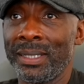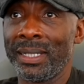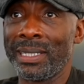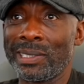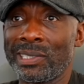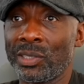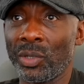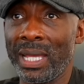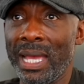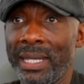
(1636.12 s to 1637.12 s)
you know, he's
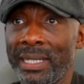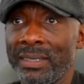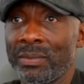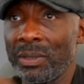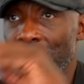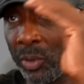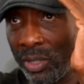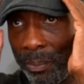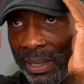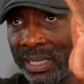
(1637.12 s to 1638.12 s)
stuck at it. He's, he's put
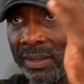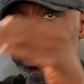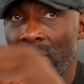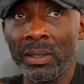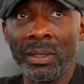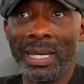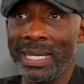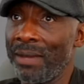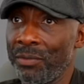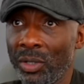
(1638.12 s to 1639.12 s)
the blinkers on.
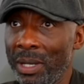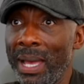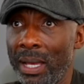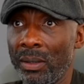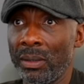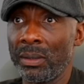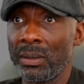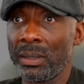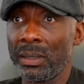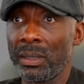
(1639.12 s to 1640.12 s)
And I've dug him out.
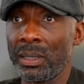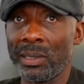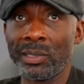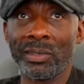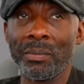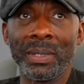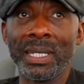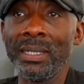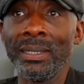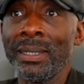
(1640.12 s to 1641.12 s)
You know, it doesn't
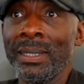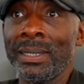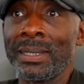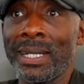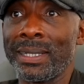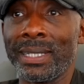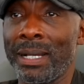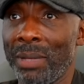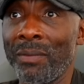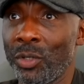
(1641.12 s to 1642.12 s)
mean that
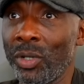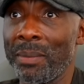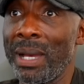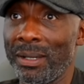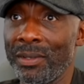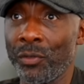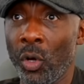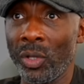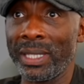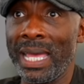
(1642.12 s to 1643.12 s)
I'm, I've dug him out. You're
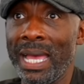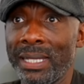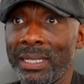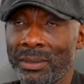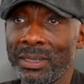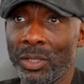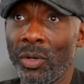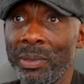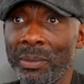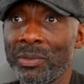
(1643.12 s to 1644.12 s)
calling it out. You, you call
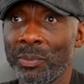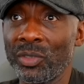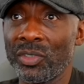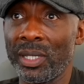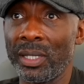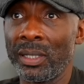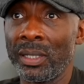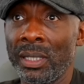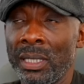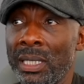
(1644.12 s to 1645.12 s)
people's bullshit.
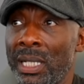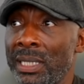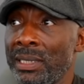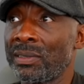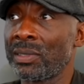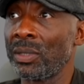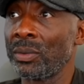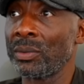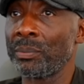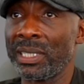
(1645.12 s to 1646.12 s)
And
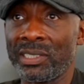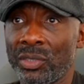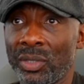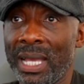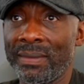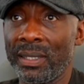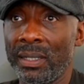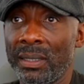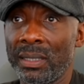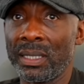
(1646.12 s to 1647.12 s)
so, but he's stuck at it.
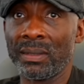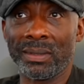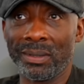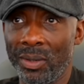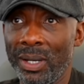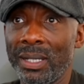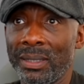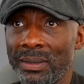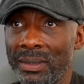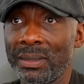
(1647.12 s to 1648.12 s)
And it's like, oh, I,
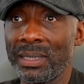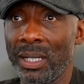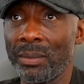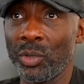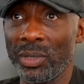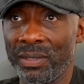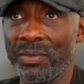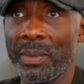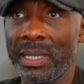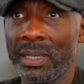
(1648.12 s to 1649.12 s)
you know, I'm doing this
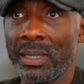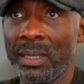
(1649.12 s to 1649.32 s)
for me.